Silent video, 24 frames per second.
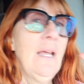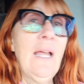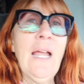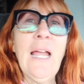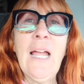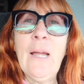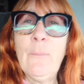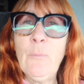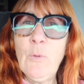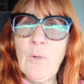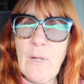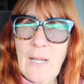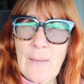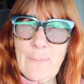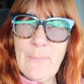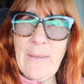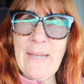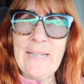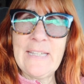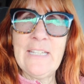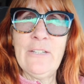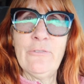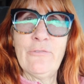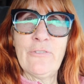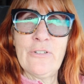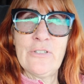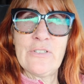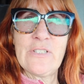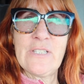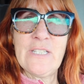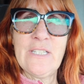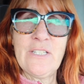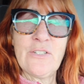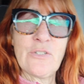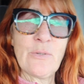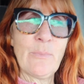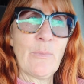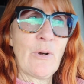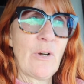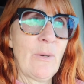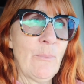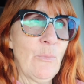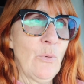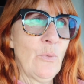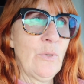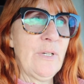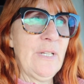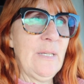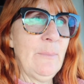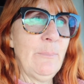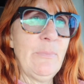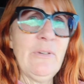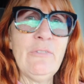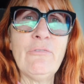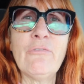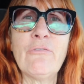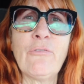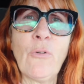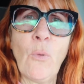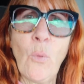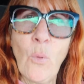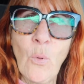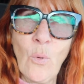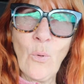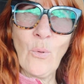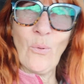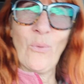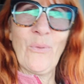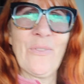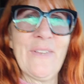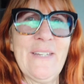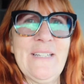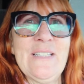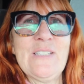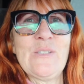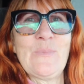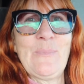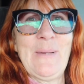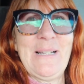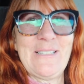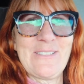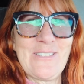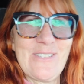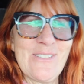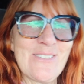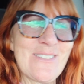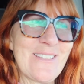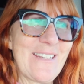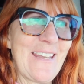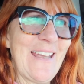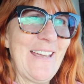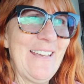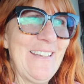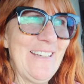And we'll come back here first thing tomorrow morning before all these buses get